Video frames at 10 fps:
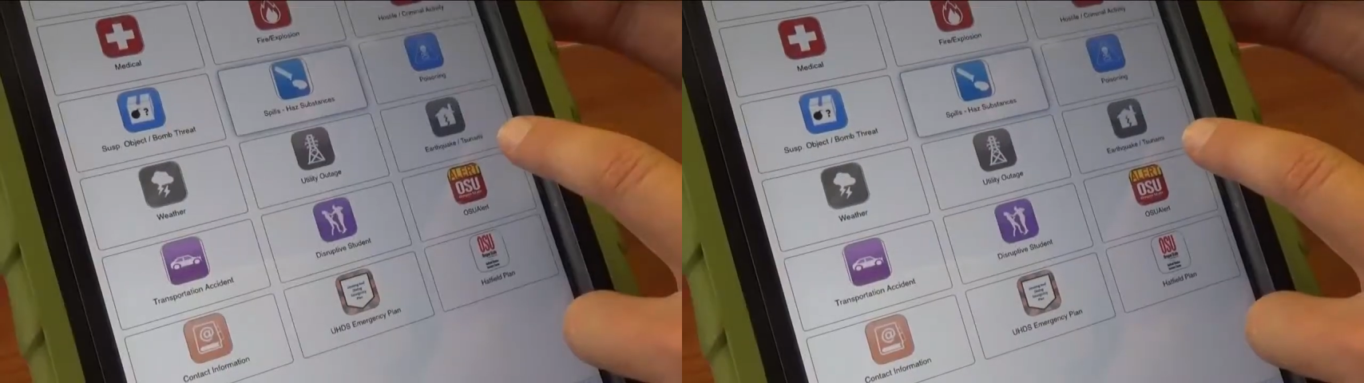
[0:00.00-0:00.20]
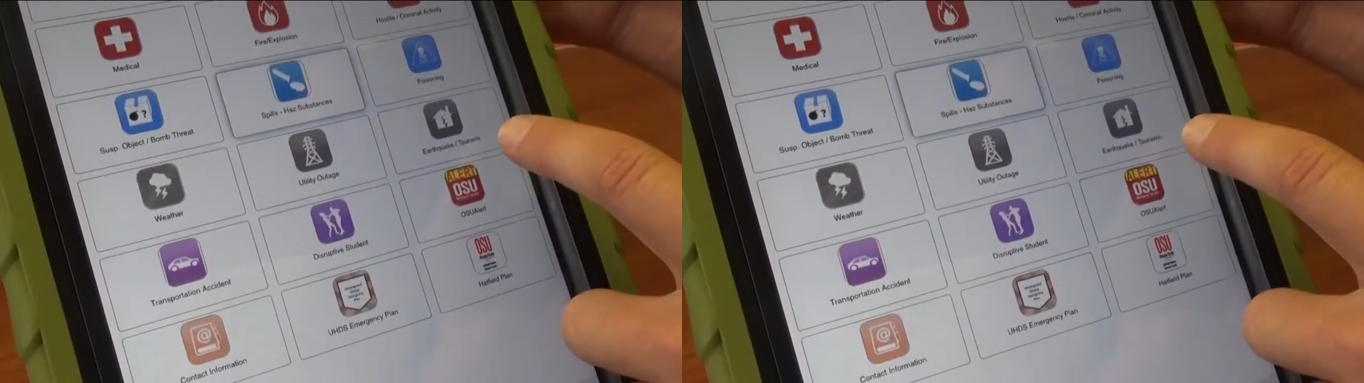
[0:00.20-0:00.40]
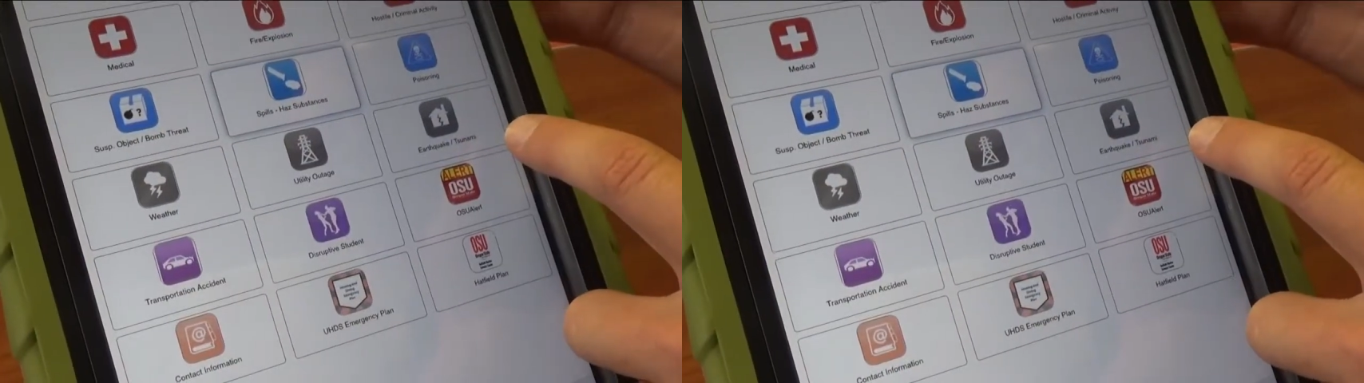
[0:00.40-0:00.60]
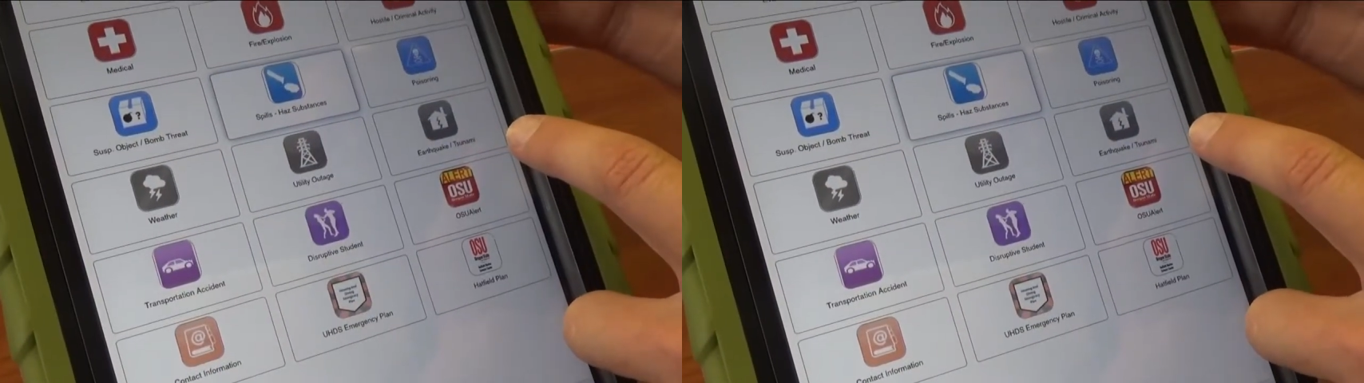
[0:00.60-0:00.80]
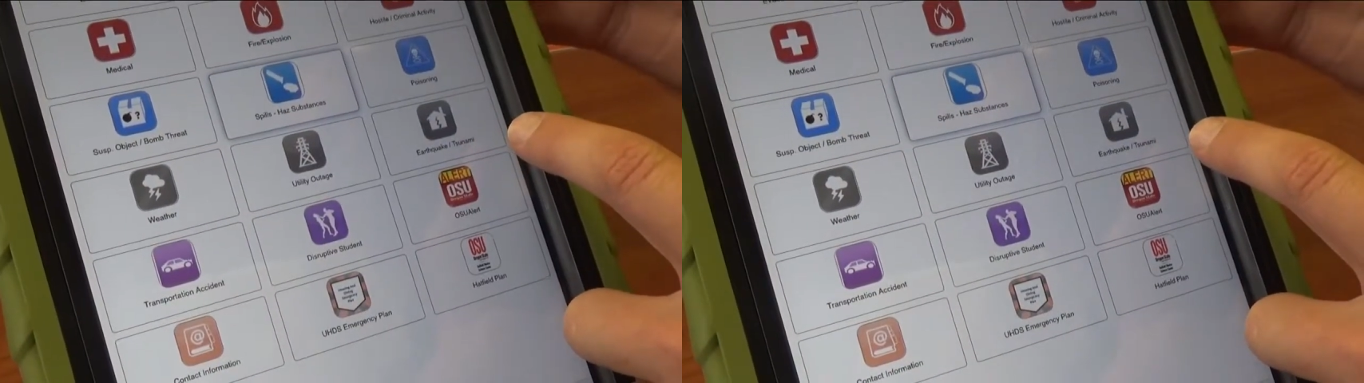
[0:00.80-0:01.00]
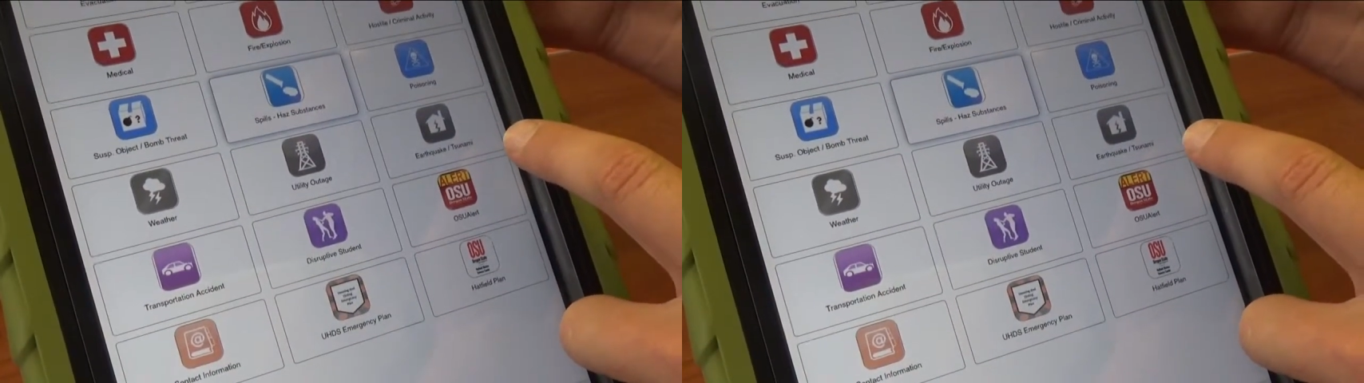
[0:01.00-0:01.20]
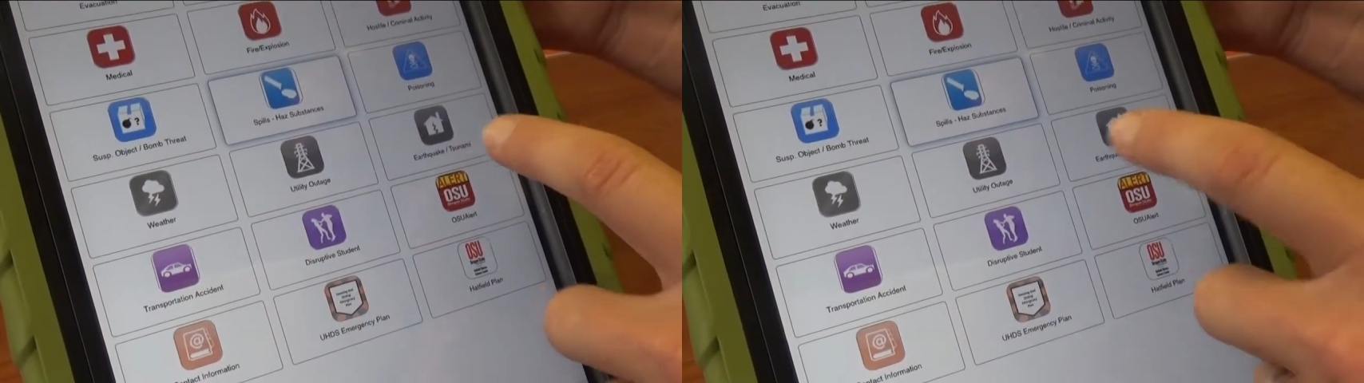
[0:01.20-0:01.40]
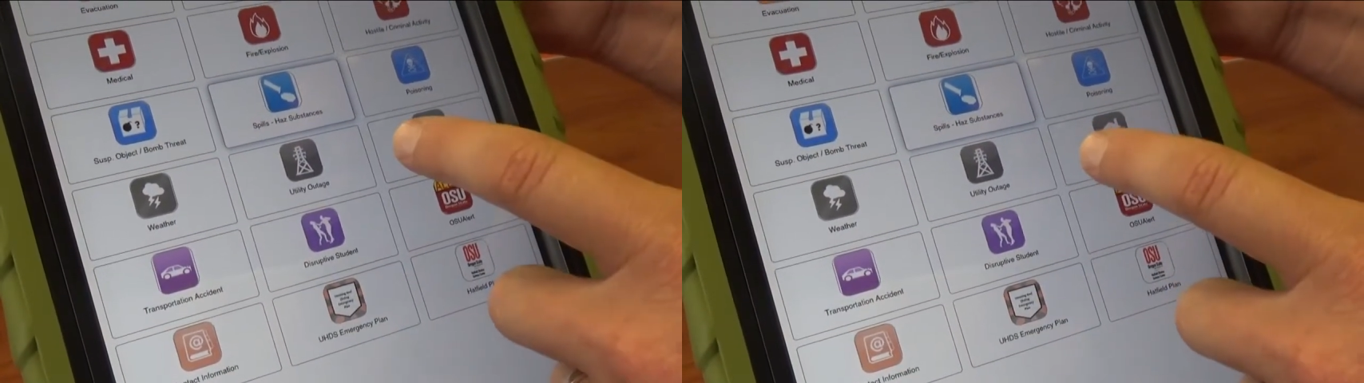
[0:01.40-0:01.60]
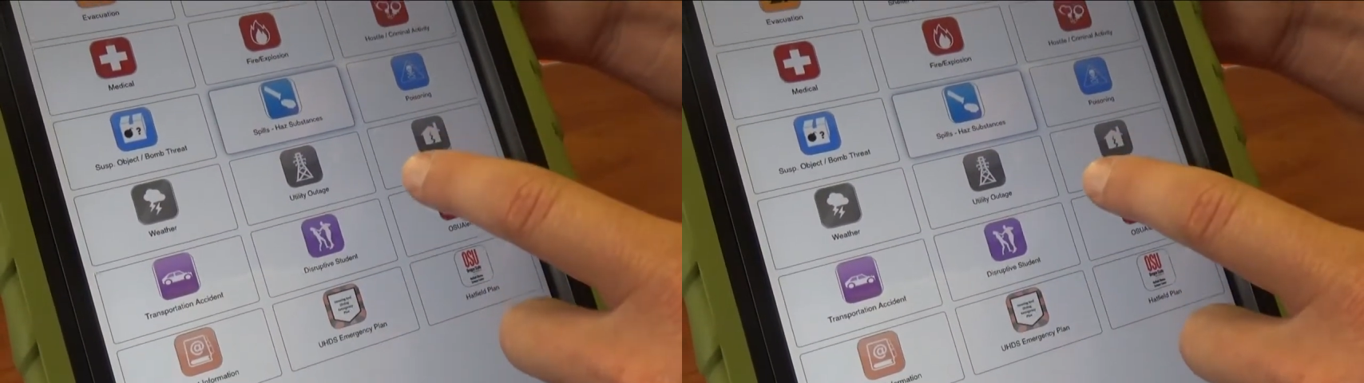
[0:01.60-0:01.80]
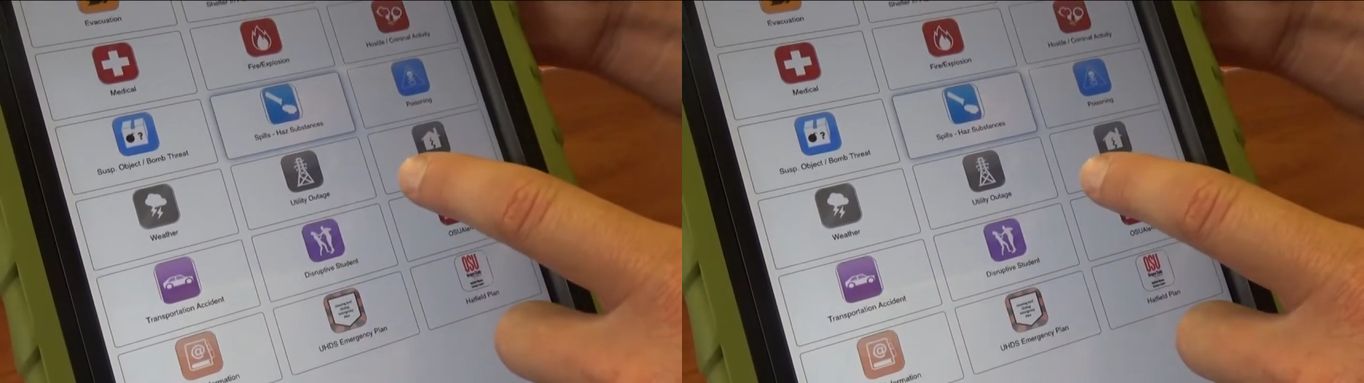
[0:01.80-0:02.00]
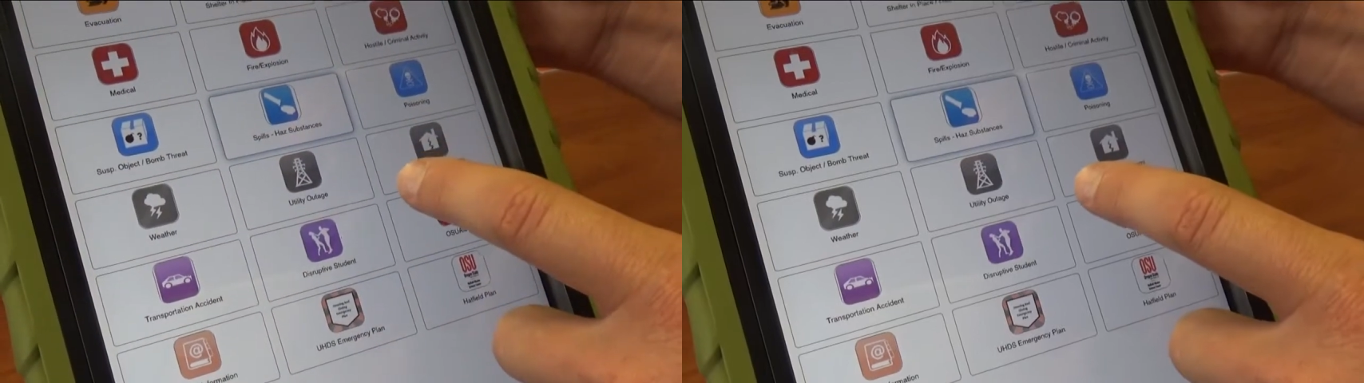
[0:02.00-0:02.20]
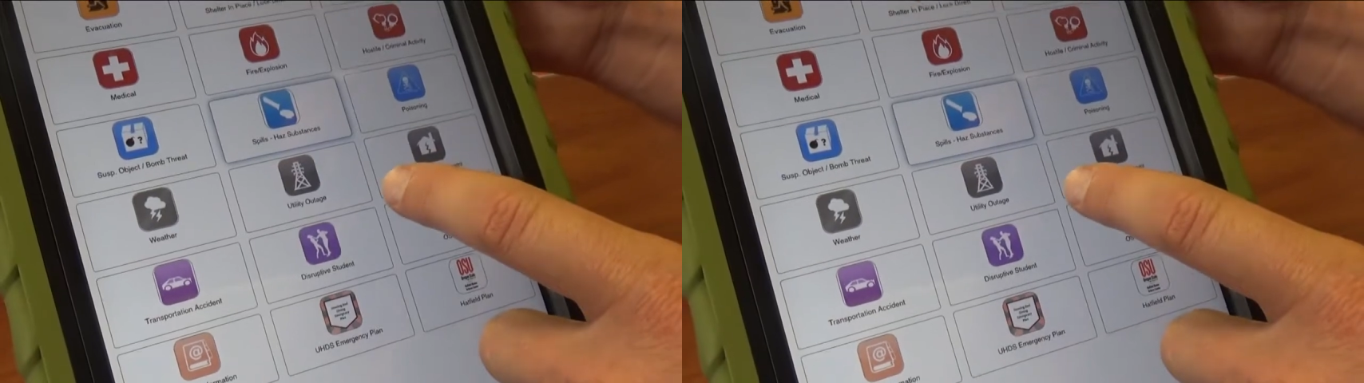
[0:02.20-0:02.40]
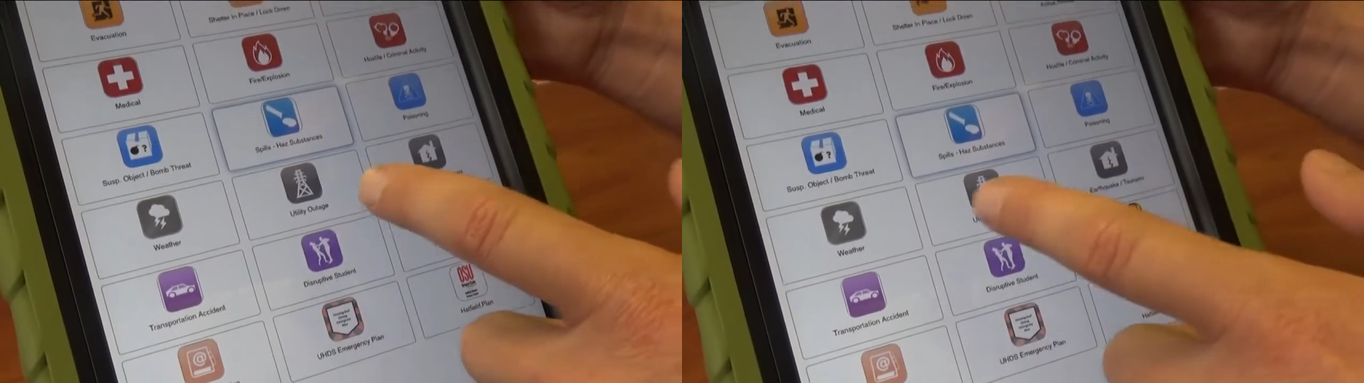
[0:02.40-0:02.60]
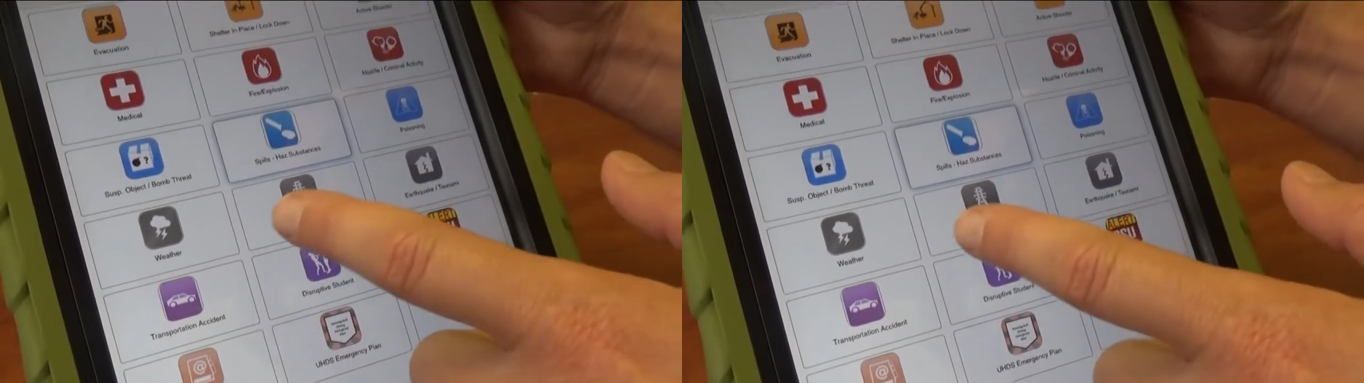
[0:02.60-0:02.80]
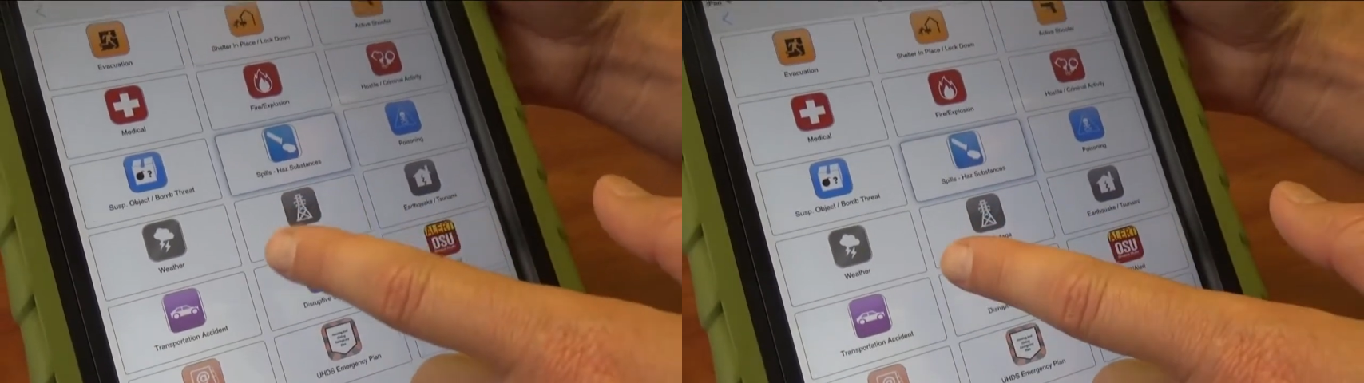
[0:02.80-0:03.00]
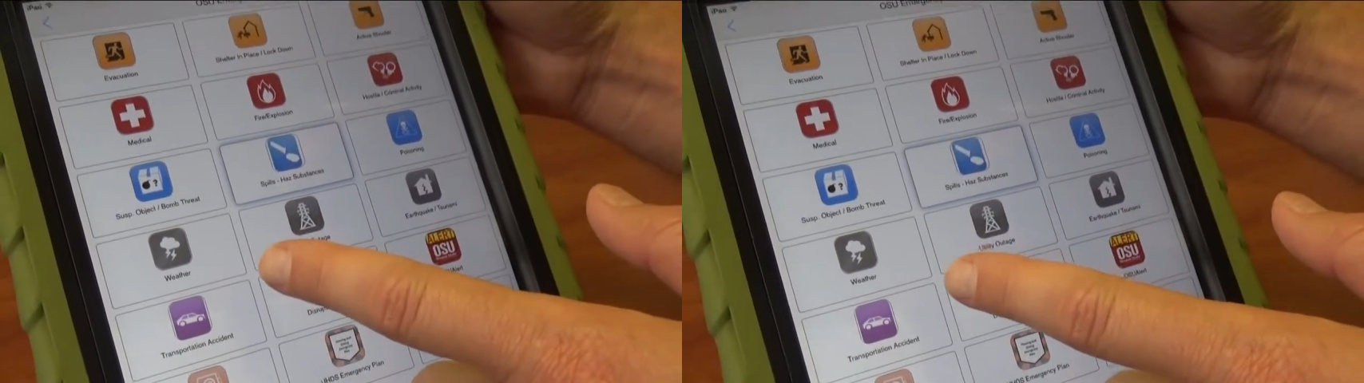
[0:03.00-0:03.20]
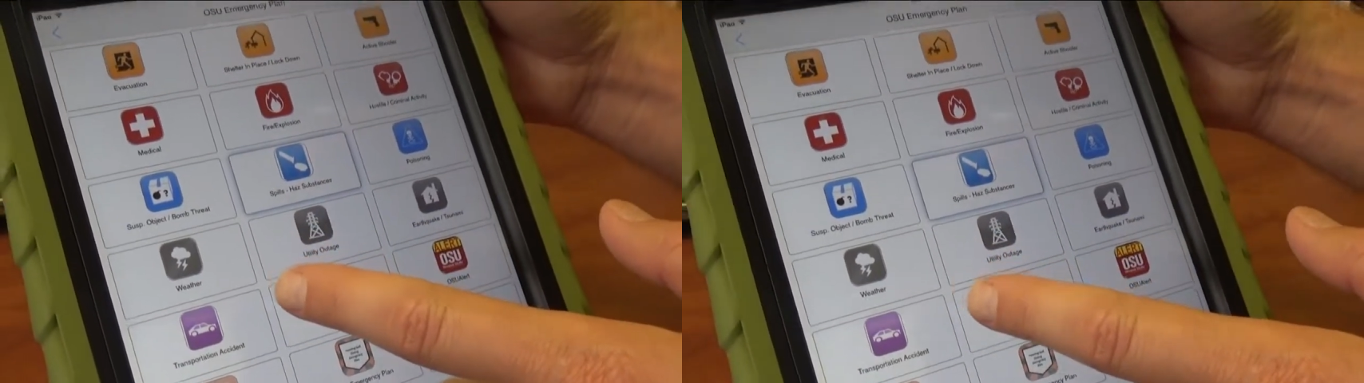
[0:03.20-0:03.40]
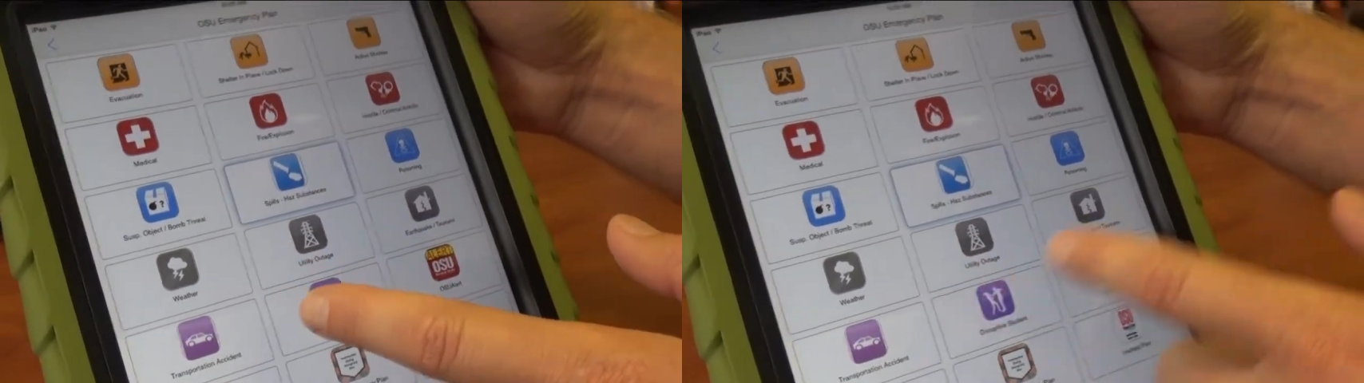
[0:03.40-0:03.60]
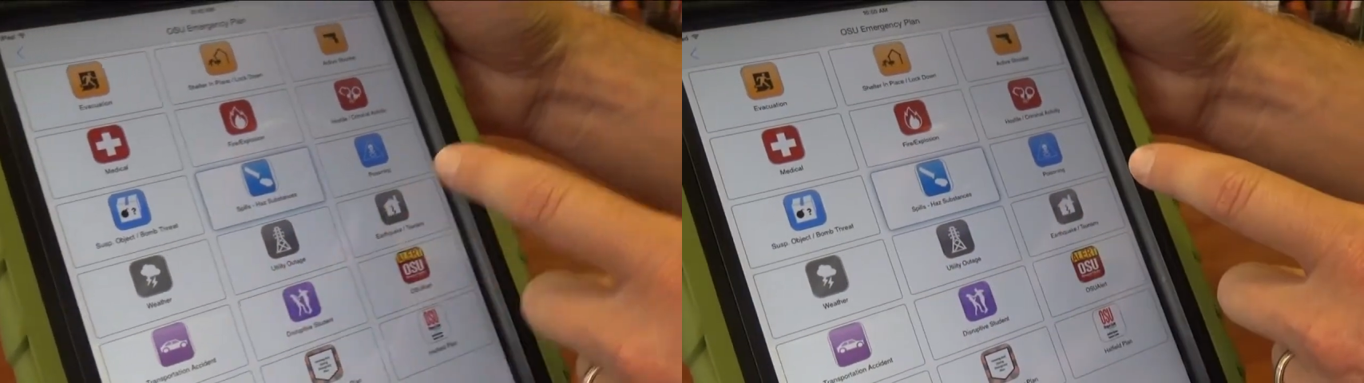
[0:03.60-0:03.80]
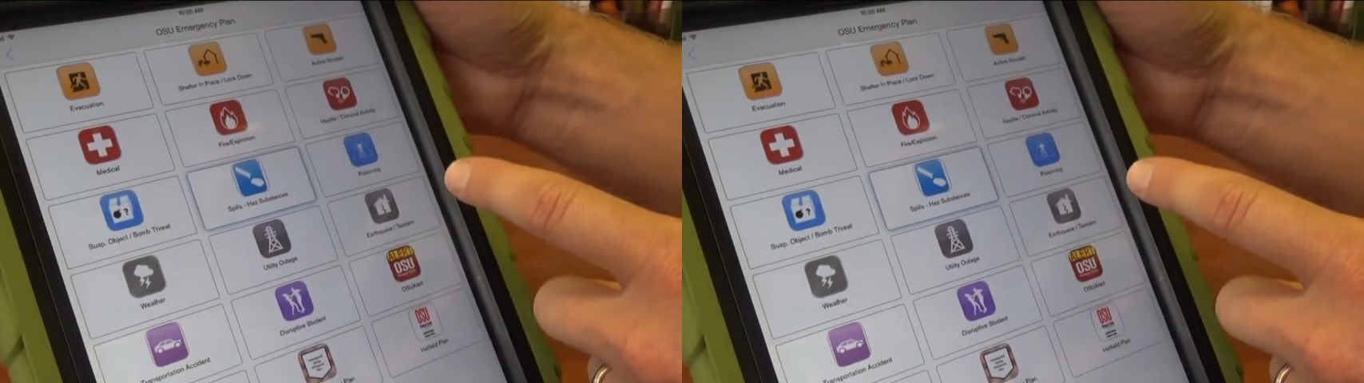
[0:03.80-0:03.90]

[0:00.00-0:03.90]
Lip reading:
No face is visible, so there are no lips to read.